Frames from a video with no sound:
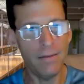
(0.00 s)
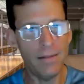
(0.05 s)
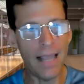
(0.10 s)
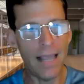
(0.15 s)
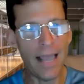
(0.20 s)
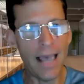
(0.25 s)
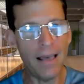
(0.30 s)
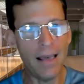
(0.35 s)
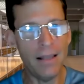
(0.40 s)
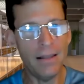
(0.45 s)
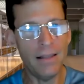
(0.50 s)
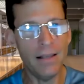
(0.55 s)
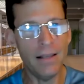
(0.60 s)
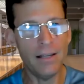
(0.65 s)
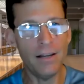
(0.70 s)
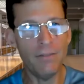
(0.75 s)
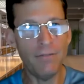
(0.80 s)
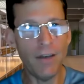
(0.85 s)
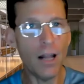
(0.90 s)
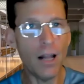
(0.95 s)
they had
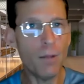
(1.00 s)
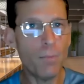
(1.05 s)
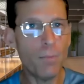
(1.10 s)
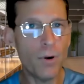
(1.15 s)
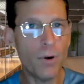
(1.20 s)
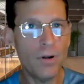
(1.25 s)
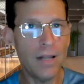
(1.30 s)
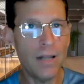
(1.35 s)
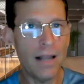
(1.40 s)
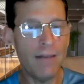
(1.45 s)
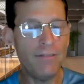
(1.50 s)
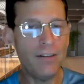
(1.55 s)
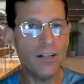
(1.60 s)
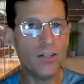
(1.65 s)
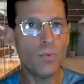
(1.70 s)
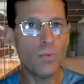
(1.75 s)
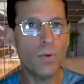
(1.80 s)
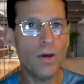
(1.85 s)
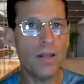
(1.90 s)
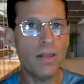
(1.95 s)
the developer left
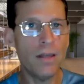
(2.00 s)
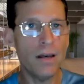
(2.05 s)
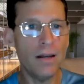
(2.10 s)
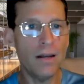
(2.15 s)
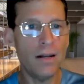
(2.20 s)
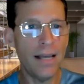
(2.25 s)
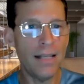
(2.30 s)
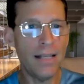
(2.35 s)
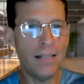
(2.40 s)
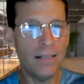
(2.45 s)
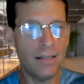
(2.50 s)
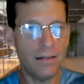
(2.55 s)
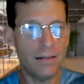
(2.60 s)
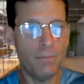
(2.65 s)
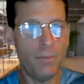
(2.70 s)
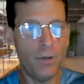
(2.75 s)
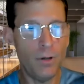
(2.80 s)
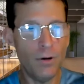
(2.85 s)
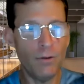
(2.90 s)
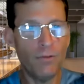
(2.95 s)
us with a nice
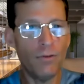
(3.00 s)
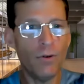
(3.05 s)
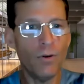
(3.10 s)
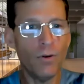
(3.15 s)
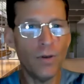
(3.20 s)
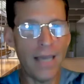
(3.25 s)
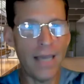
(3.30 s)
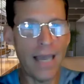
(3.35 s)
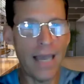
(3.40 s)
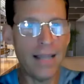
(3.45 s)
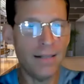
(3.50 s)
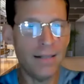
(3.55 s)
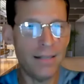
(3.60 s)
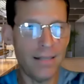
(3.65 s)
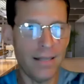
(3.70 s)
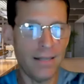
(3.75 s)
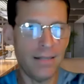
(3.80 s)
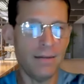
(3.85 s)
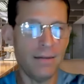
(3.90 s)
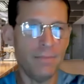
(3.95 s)
beautiful gate
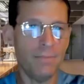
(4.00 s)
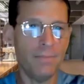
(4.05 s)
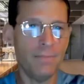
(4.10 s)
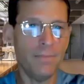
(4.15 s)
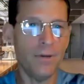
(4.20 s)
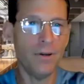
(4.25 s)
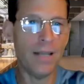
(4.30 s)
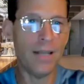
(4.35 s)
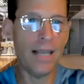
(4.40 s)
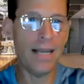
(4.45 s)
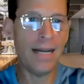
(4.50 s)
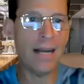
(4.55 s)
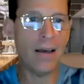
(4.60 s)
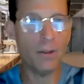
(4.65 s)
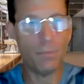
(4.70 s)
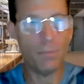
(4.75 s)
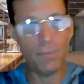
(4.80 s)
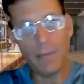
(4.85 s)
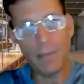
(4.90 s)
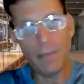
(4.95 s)
system okay
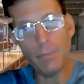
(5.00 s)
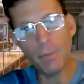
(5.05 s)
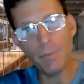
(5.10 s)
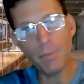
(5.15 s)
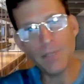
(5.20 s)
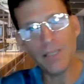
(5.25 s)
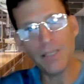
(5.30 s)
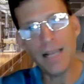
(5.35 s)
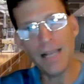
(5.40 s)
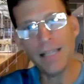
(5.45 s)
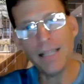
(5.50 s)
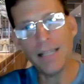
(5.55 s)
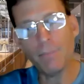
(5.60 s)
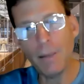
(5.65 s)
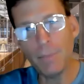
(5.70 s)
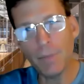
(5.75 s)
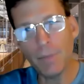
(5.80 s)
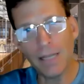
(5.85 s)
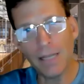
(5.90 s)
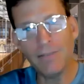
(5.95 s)
now the people mistake the
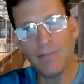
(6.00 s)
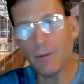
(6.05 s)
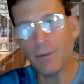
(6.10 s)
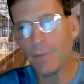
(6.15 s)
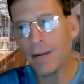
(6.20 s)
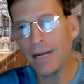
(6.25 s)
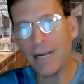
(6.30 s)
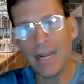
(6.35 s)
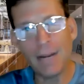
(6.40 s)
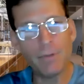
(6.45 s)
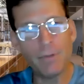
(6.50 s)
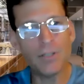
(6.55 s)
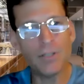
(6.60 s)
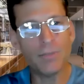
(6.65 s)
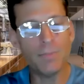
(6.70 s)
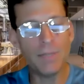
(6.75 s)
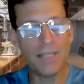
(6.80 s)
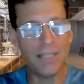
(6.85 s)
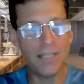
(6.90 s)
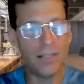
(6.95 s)
people live there my
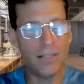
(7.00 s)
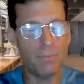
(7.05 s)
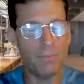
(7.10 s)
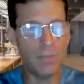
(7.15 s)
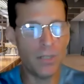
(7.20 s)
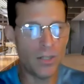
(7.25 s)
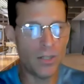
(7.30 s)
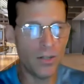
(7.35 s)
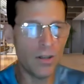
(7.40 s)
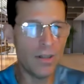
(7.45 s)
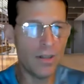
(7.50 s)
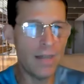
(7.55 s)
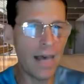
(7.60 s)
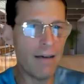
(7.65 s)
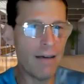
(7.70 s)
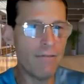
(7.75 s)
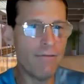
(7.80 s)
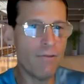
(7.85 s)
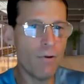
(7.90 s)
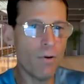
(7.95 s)
neighbors mistook
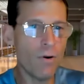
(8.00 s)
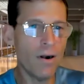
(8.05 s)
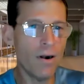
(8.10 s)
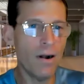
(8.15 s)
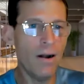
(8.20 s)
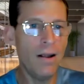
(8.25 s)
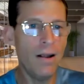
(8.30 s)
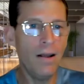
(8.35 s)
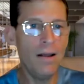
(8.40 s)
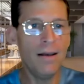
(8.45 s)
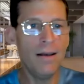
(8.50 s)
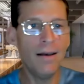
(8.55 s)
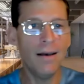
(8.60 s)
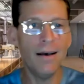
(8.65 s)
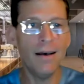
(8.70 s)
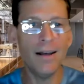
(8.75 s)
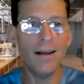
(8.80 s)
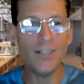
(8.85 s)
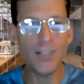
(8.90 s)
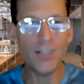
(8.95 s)
that for
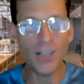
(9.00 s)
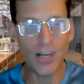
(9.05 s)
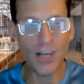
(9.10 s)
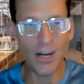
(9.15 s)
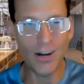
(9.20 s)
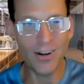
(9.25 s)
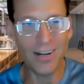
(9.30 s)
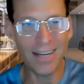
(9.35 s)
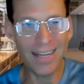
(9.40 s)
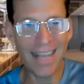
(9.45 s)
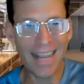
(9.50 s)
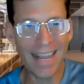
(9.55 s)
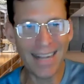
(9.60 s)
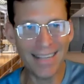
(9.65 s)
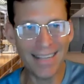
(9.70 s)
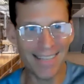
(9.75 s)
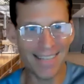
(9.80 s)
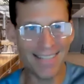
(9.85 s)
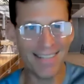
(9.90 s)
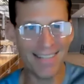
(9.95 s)
a security
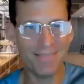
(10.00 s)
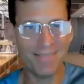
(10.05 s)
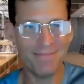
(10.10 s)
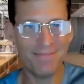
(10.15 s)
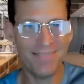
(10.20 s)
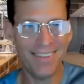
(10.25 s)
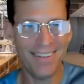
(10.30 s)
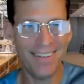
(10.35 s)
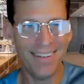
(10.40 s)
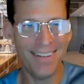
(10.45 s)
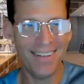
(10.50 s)
gate system.